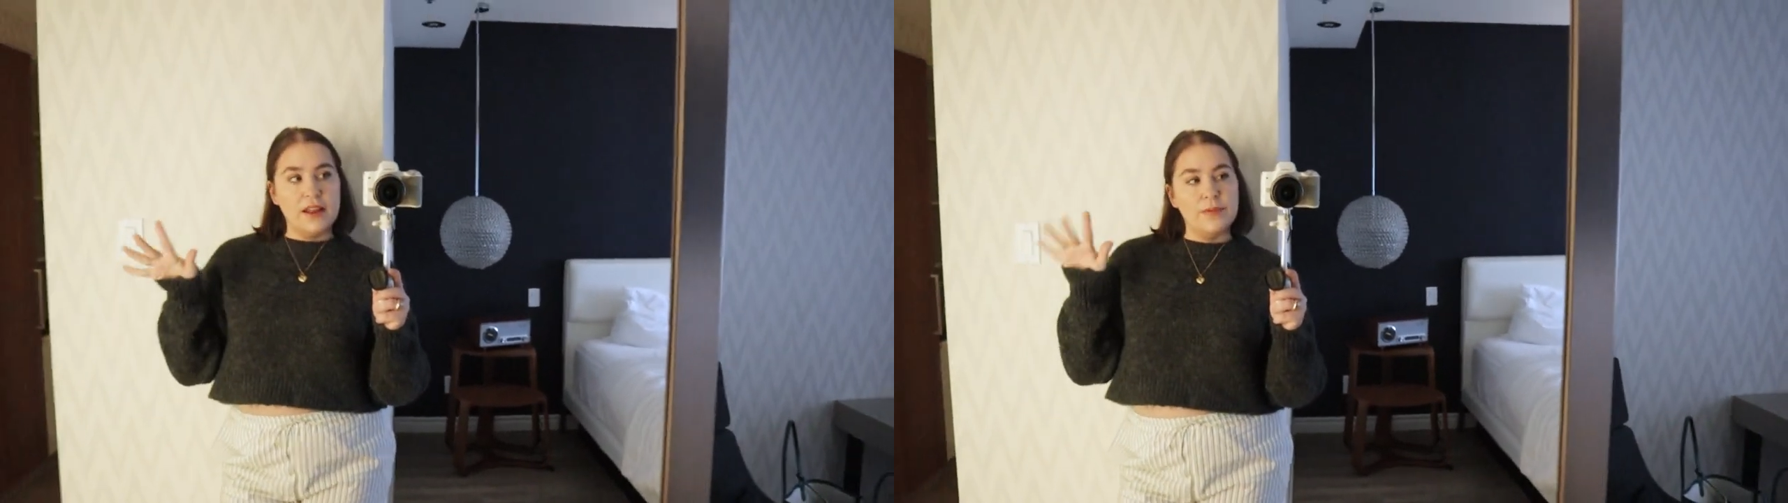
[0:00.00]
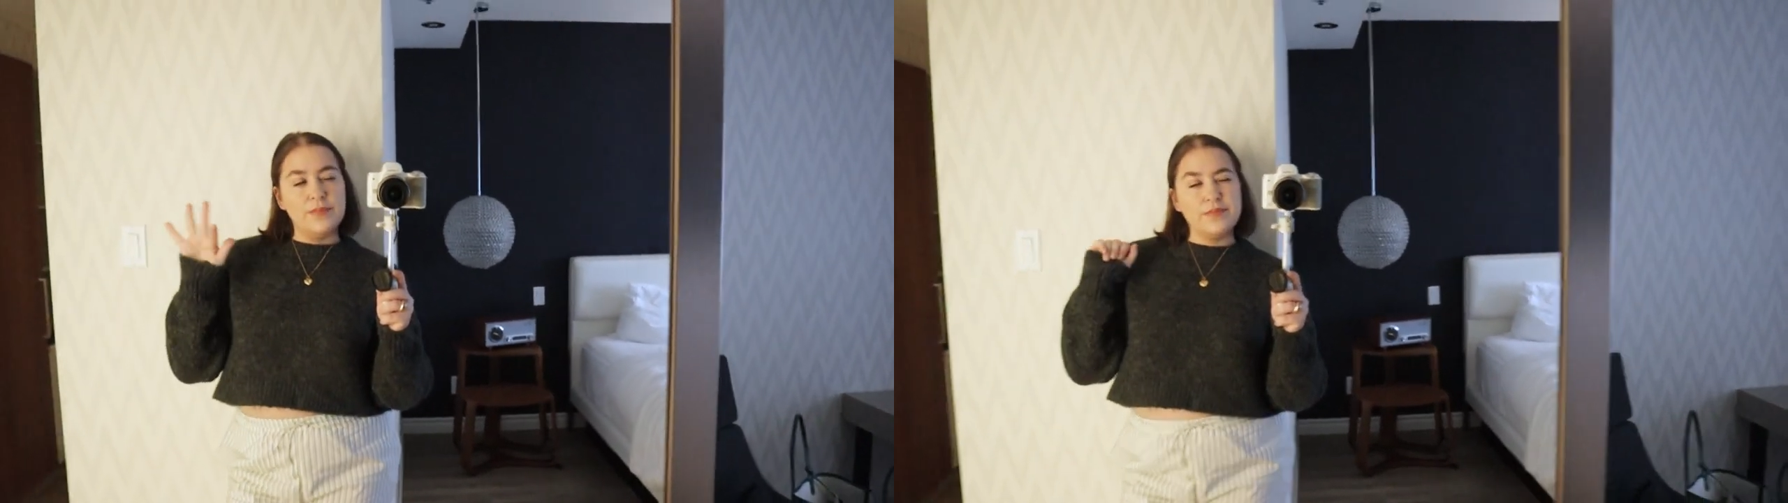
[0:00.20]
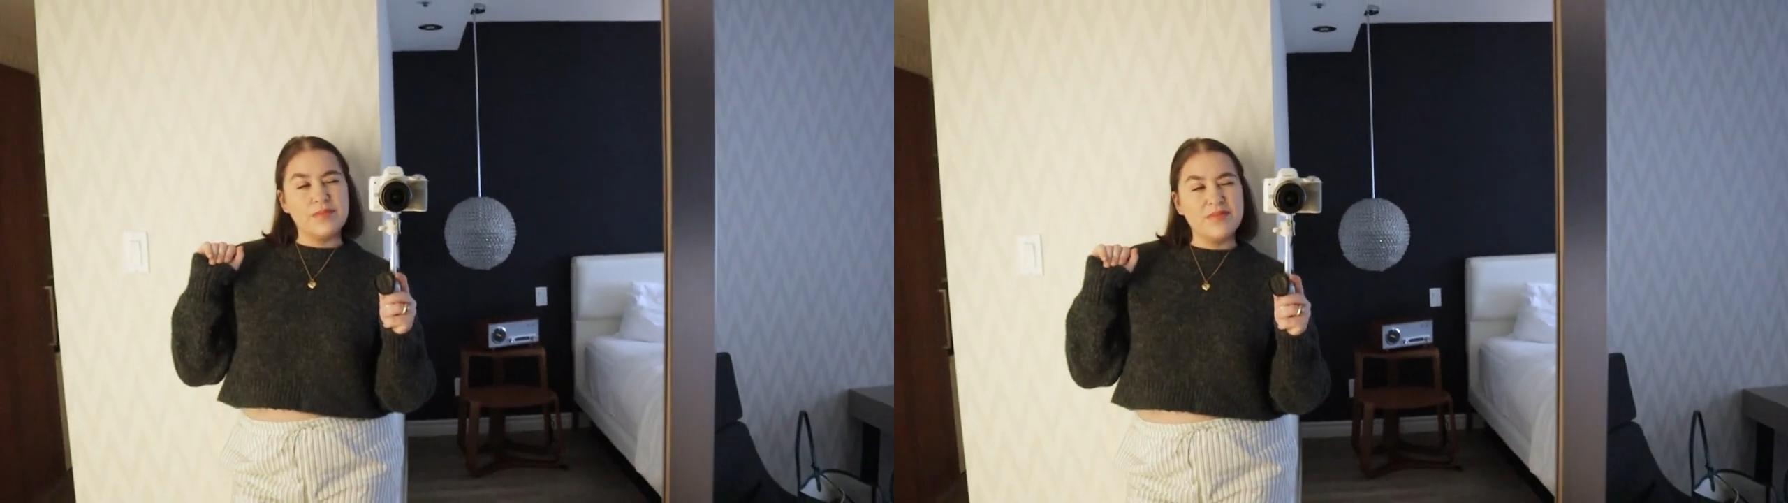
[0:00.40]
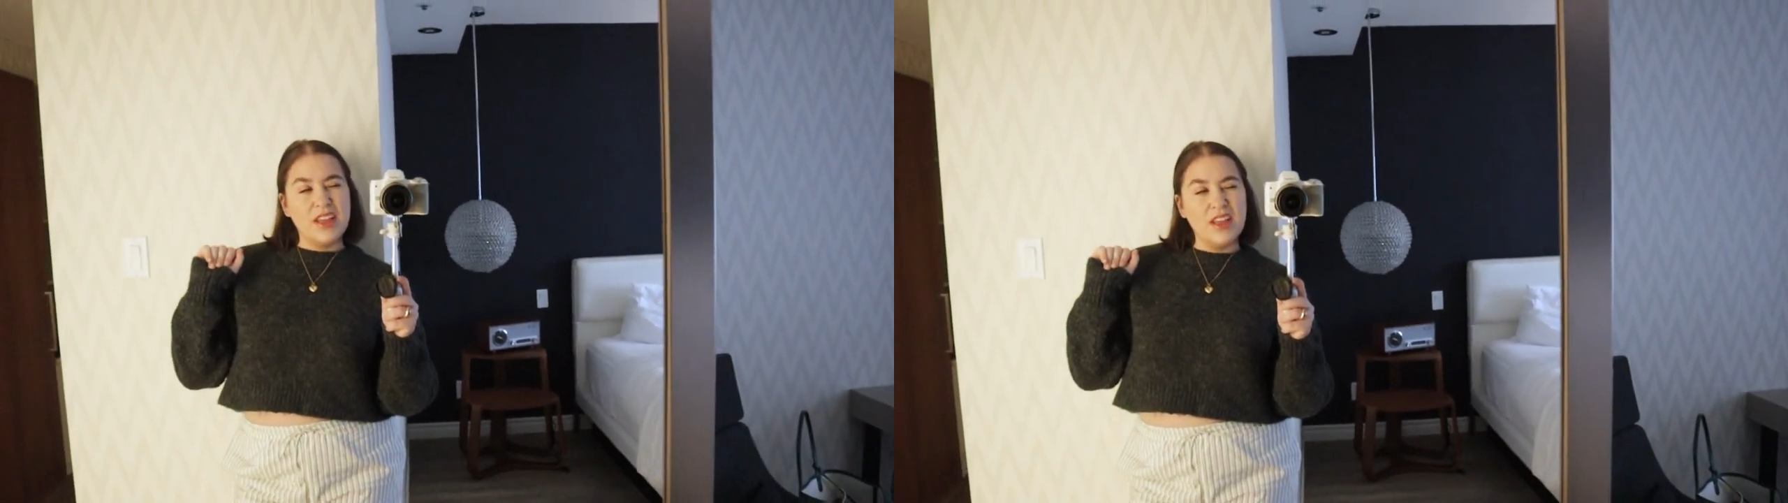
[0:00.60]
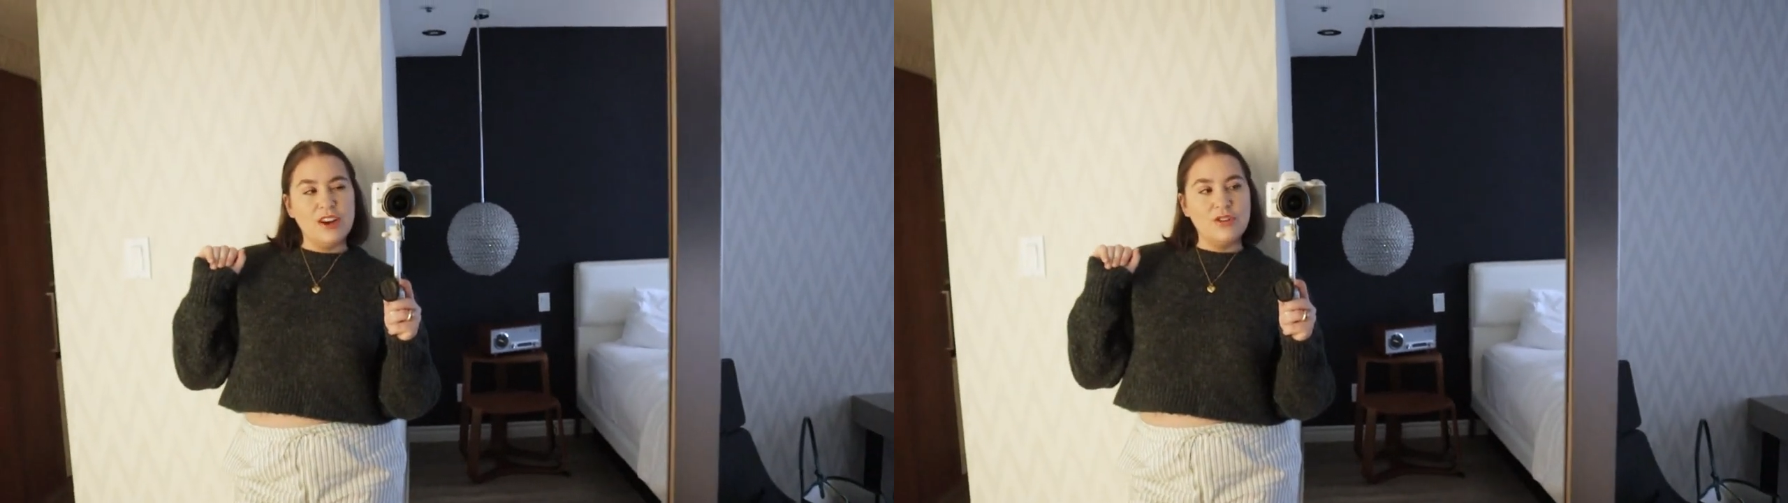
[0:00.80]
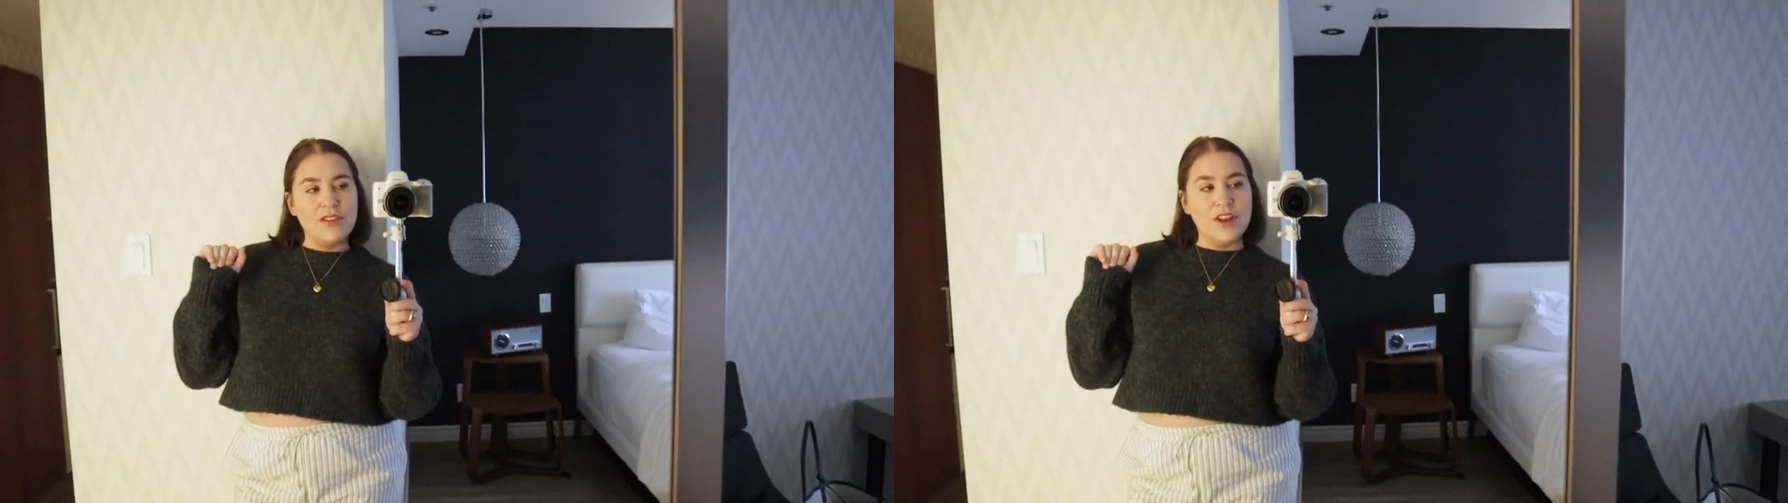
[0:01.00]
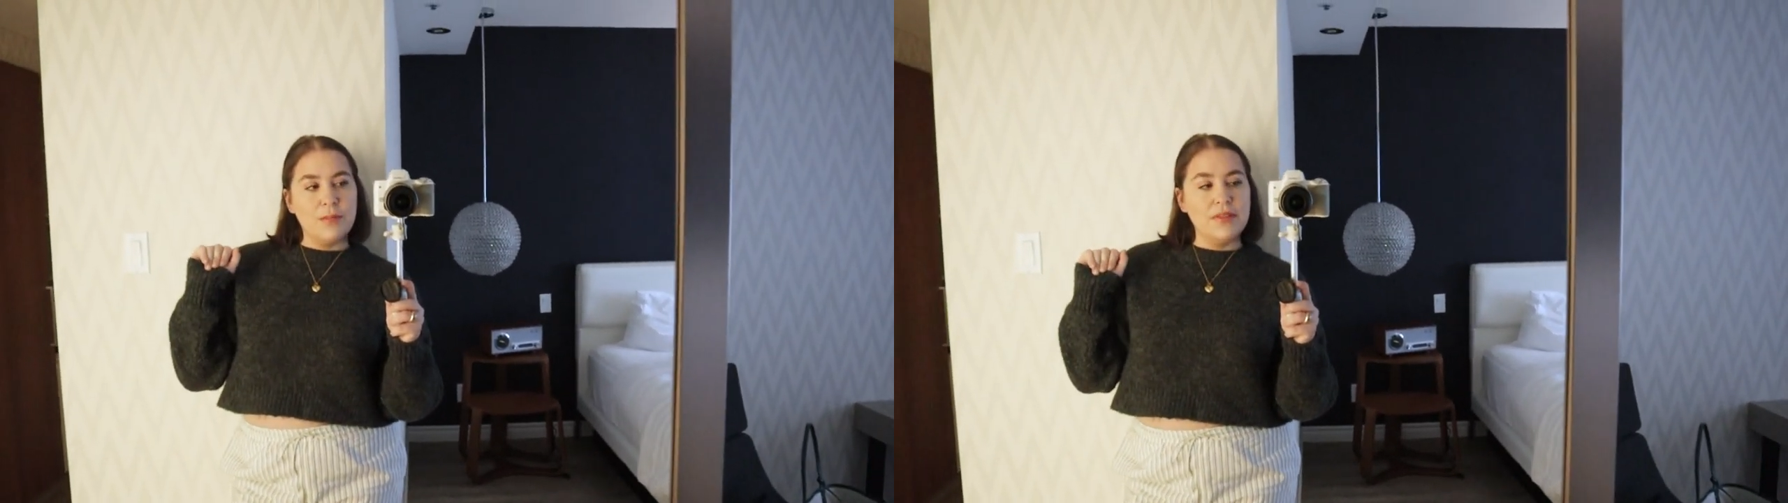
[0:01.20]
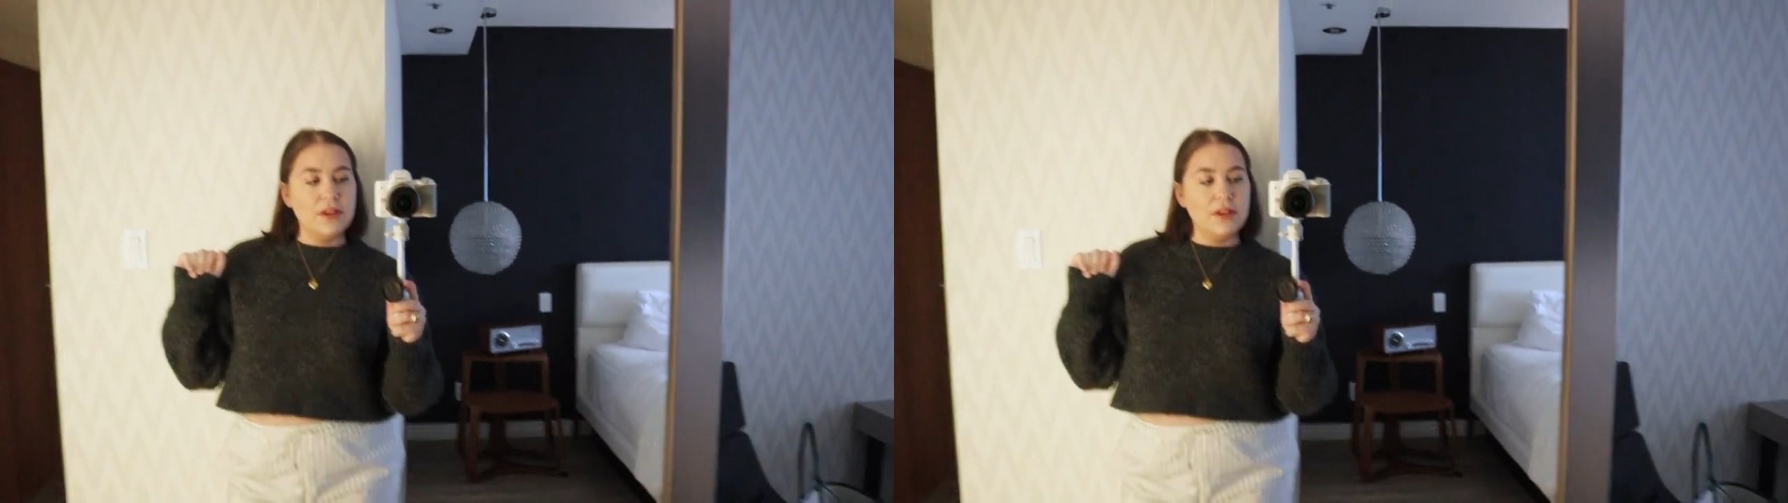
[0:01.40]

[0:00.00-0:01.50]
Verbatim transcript: of dress it up a